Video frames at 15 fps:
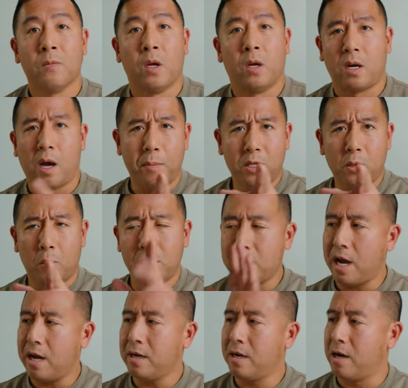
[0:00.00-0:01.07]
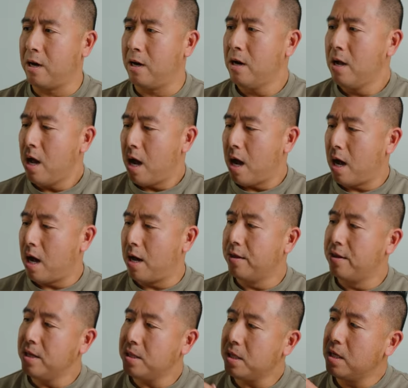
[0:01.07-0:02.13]
Coming towards the end here,
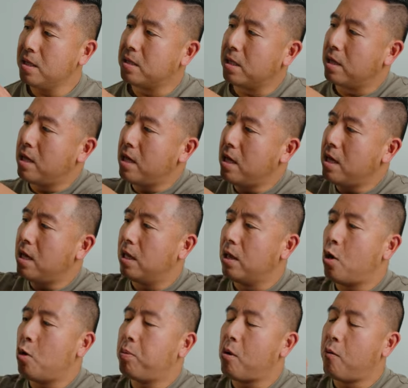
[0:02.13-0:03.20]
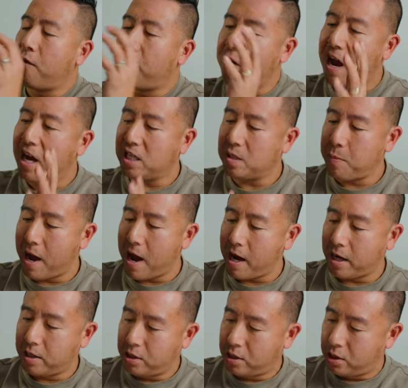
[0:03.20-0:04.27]
this is the Lowepro
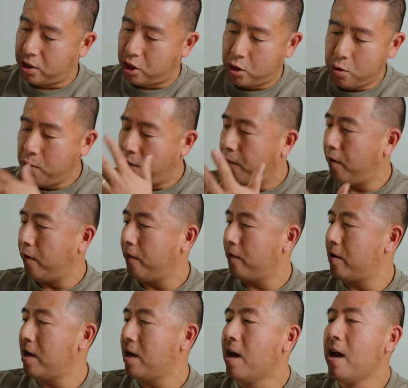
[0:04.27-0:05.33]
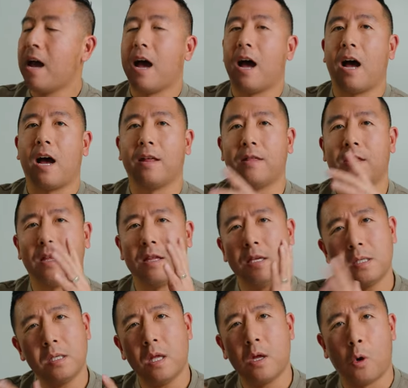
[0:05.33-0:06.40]
Fastpack 250.
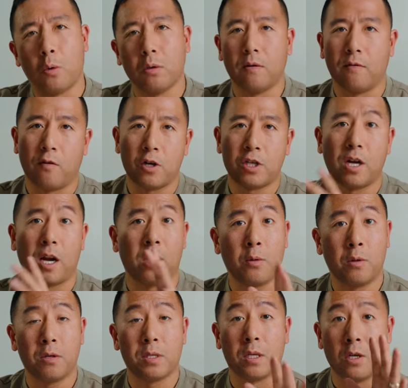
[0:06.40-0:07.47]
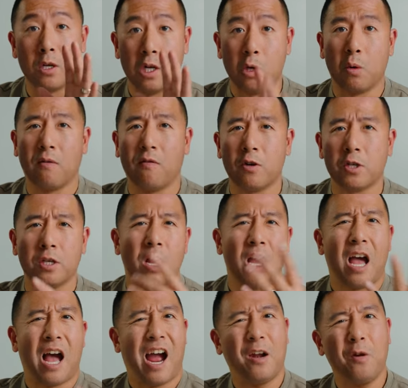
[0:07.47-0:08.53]
This is the older version. I know there's a newer version.
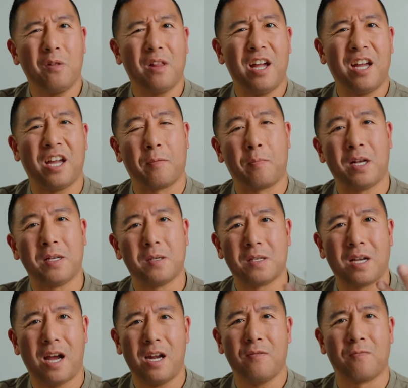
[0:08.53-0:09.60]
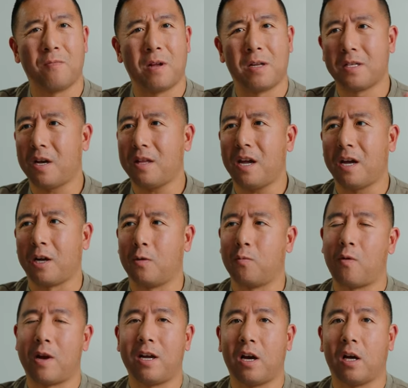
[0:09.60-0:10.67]
I don't like it because it's got that
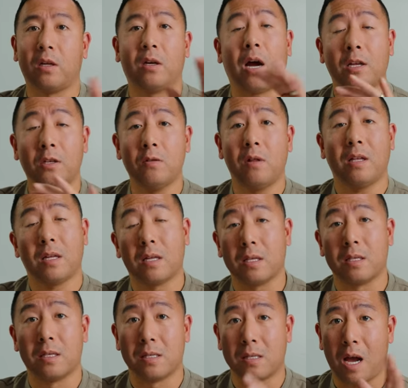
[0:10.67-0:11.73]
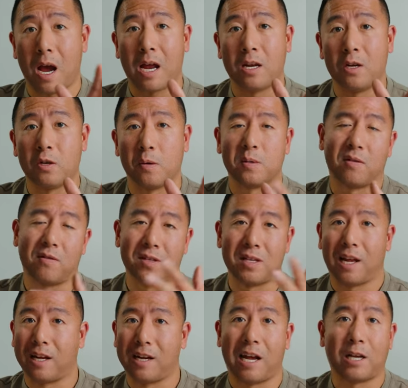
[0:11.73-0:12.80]
gray color. I do like the design in terms of there's
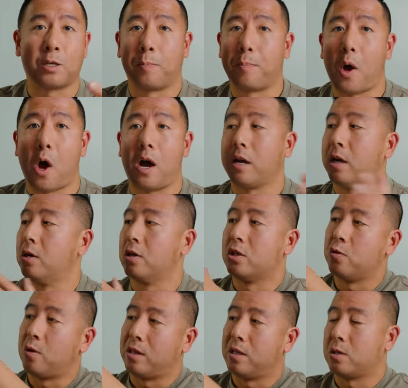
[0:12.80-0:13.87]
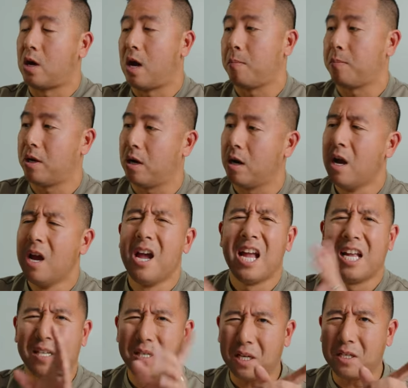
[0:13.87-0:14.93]
like an extra pocket or two at the top here.
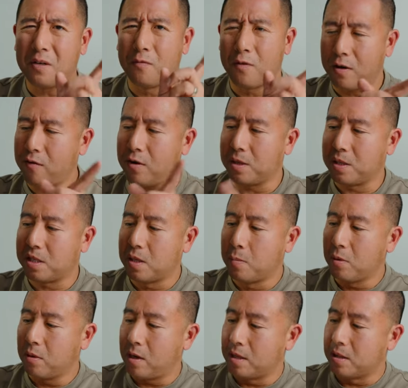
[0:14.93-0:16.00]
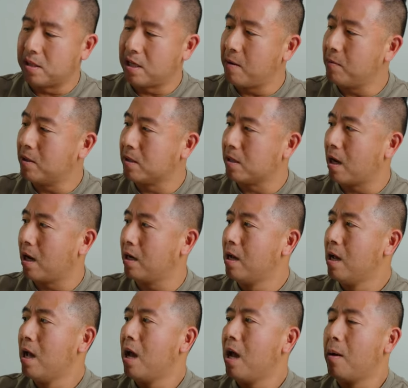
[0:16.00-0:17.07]
It's actually very, very similar and same design.
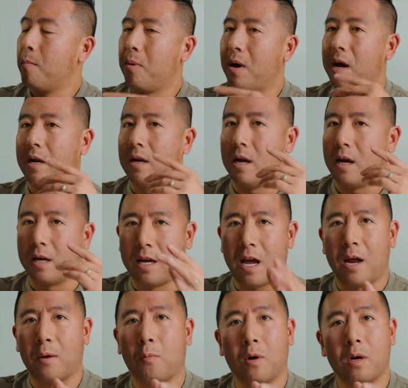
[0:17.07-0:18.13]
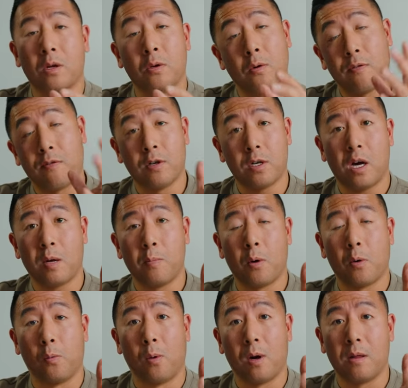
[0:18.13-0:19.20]
But again, if you're talking
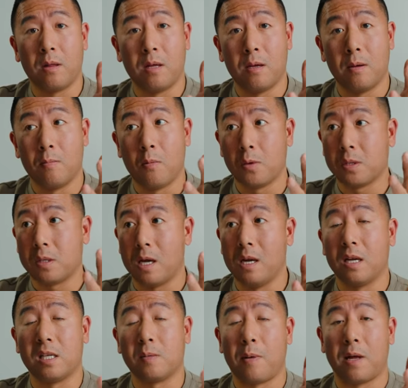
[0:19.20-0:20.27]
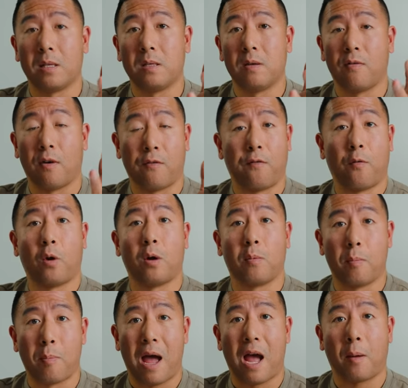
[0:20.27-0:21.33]
about one of the most inexpensive,
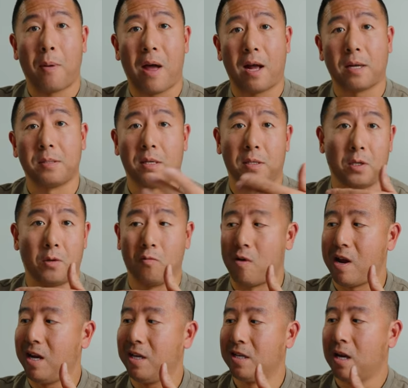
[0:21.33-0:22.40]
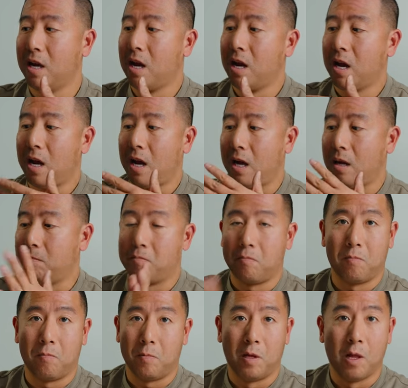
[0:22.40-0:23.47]
affordable backpacks that's great,
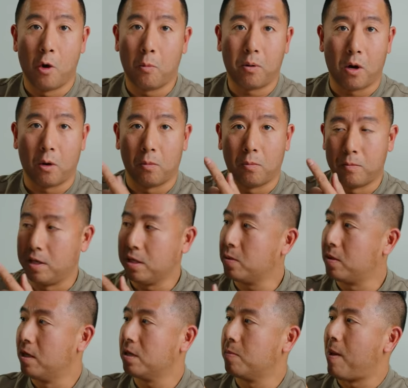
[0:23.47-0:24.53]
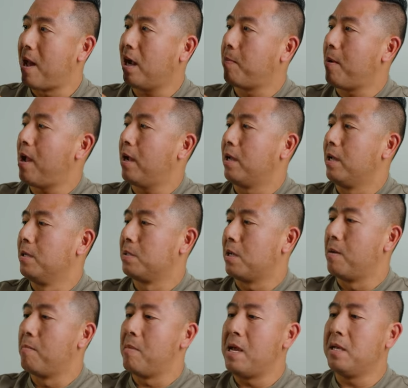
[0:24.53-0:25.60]
Lowepro. This backpack is
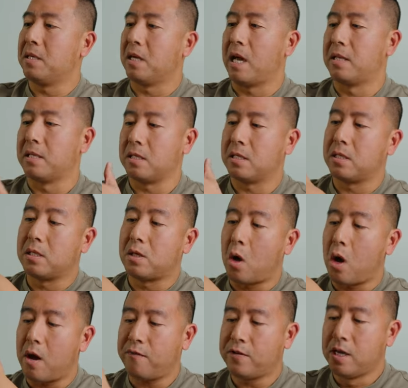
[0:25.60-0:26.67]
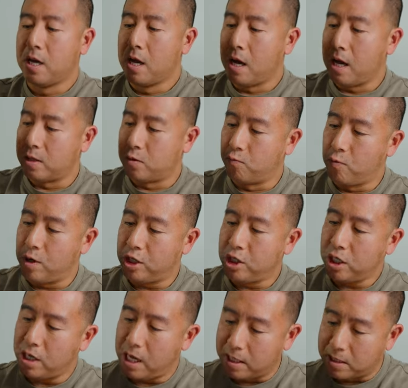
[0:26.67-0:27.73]
amazing. It's soft, it's
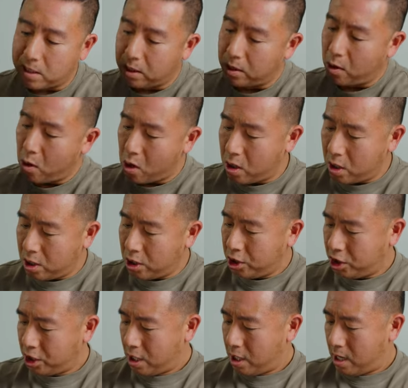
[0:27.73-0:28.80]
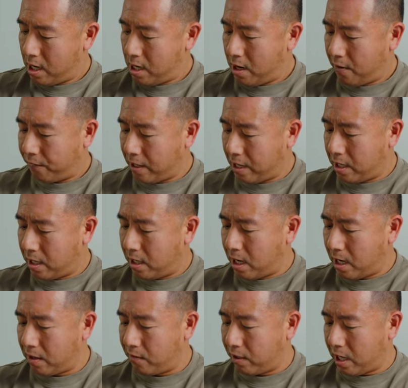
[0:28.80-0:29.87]
rigid, it's large enough that you
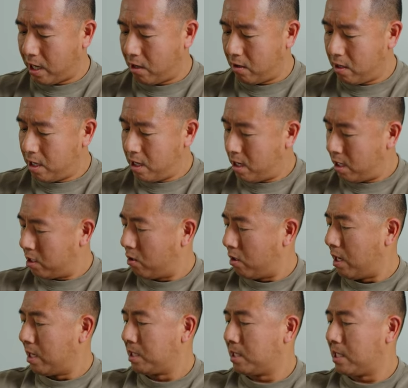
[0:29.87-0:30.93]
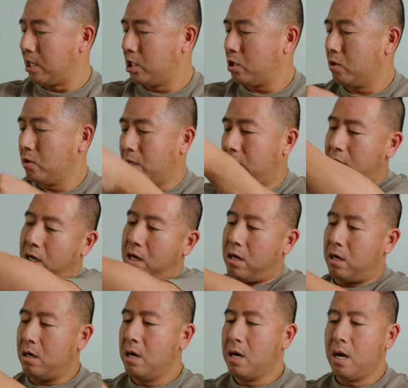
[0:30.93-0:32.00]
kind of carry your essential
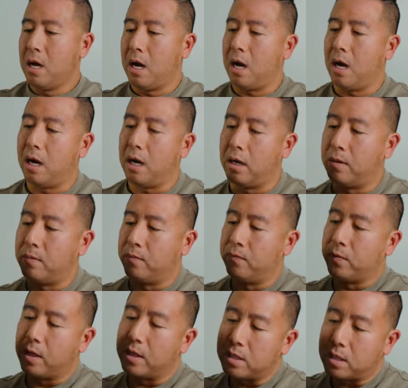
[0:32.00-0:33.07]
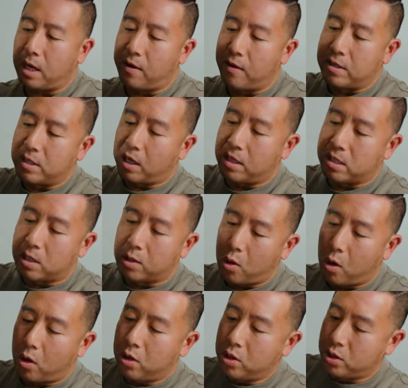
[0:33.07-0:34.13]
gear. It's got this
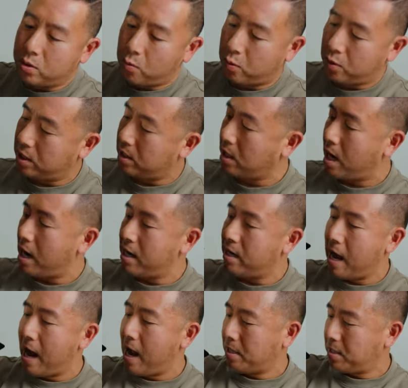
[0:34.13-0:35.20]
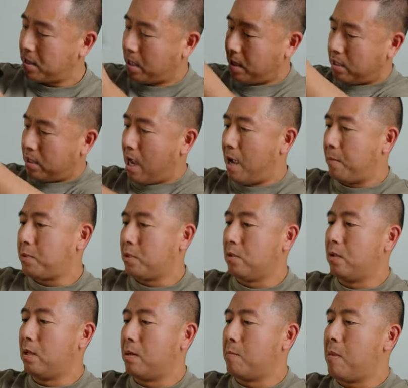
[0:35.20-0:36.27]
large side access that's
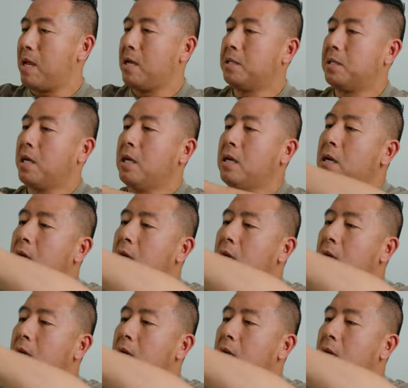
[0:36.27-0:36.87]
absolutely amazing.